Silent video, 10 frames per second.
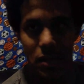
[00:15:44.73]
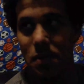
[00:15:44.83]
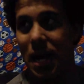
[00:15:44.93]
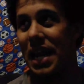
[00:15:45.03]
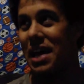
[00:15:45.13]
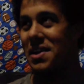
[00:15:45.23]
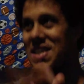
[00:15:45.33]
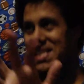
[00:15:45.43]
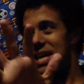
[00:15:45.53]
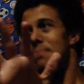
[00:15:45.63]
Right, I
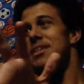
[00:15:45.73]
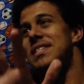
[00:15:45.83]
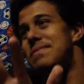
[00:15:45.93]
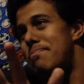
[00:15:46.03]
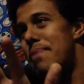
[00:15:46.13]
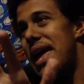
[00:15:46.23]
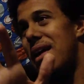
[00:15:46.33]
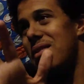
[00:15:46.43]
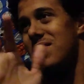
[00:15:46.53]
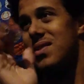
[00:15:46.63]
only said
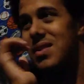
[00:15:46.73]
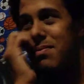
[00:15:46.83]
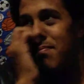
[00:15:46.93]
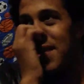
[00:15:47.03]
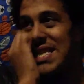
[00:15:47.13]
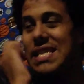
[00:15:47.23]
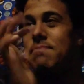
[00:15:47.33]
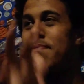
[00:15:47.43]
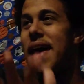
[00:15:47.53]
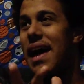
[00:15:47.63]
misspell.
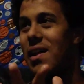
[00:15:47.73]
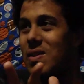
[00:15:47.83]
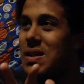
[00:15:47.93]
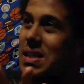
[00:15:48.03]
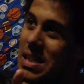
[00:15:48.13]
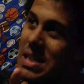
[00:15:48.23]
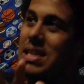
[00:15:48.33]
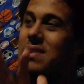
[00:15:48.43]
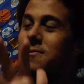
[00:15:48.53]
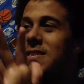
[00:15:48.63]
Misspell
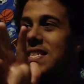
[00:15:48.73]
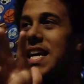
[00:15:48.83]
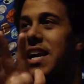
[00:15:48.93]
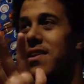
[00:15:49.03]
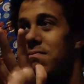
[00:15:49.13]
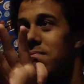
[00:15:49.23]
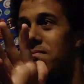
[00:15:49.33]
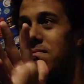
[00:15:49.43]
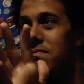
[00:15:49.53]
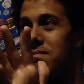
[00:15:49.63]
was there.
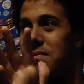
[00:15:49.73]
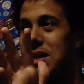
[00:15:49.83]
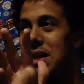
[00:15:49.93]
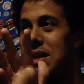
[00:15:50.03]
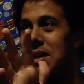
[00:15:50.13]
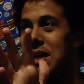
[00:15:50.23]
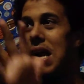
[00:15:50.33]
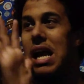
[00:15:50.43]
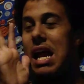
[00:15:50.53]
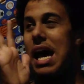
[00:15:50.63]

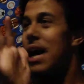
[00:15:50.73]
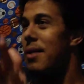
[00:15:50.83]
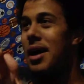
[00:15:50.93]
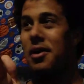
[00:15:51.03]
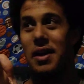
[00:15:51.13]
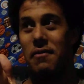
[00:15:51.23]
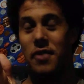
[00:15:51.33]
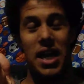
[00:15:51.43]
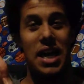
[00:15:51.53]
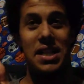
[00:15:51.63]
How am I already
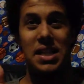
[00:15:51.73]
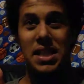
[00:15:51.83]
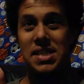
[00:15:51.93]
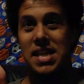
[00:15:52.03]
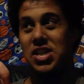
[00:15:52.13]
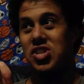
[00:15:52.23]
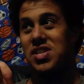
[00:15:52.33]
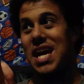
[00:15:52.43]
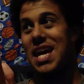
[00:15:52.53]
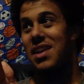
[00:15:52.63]
forgetting the things I
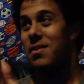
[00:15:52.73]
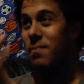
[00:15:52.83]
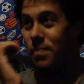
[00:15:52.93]
just said?